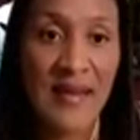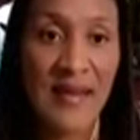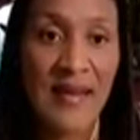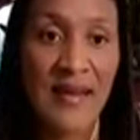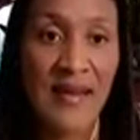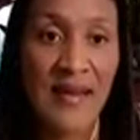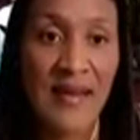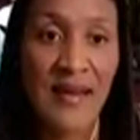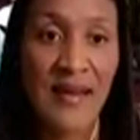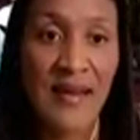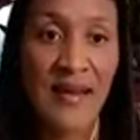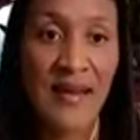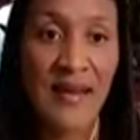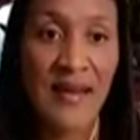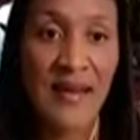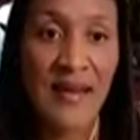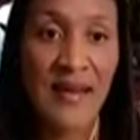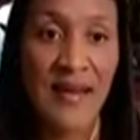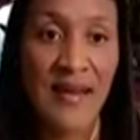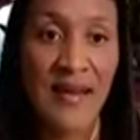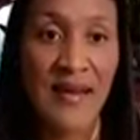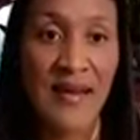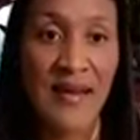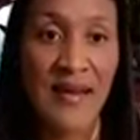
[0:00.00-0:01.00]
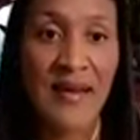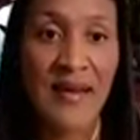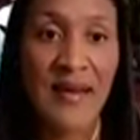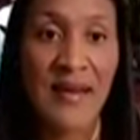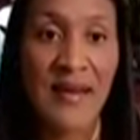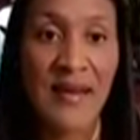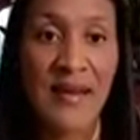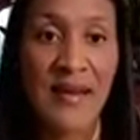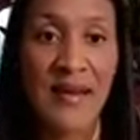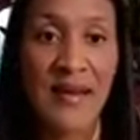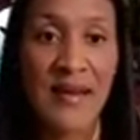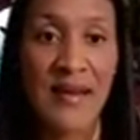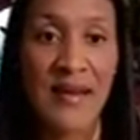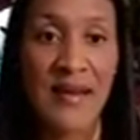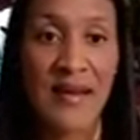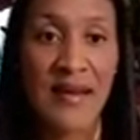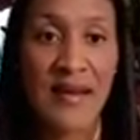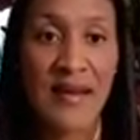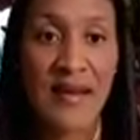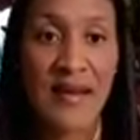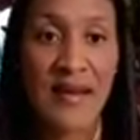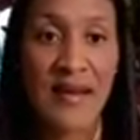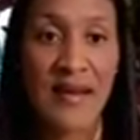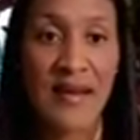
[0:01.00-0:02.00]

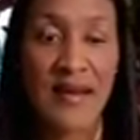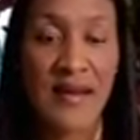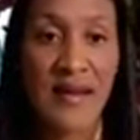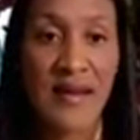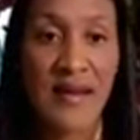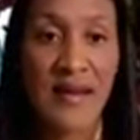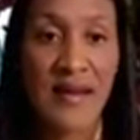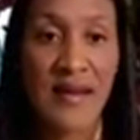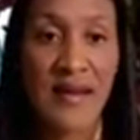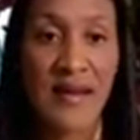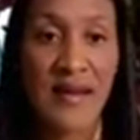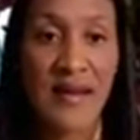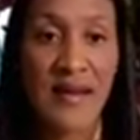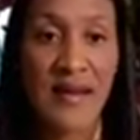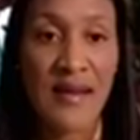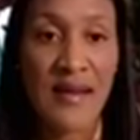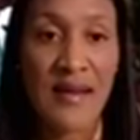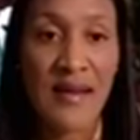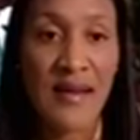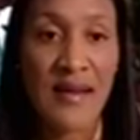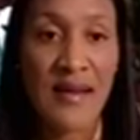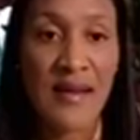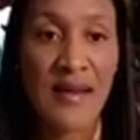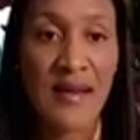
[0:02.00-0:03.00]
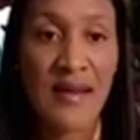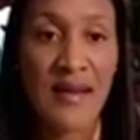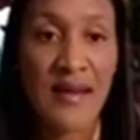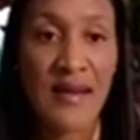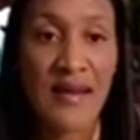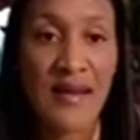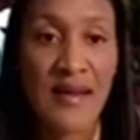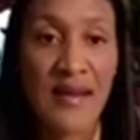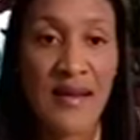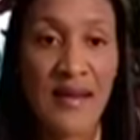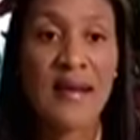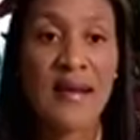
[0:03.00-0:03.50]
[no speech]